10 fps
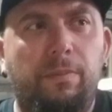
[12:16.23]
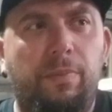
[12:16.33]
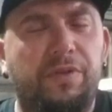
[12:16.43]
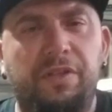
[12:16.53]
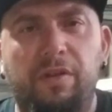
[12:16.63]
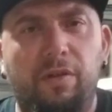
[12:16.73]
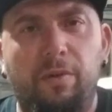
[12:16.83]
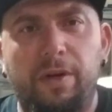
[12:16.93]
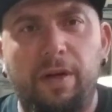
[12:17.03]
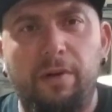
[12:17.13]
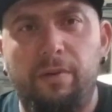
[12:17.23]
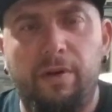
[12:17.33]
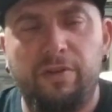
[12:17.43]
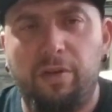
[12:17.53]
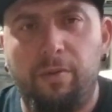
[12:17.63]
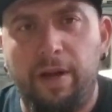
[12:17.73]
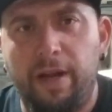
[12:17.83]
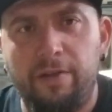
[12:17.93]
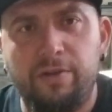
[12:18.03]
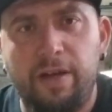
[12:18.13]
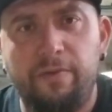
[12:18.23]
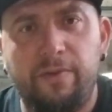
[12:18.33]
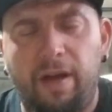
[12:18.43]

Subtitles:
Brazil or whatnot, where it's all right-hand drive,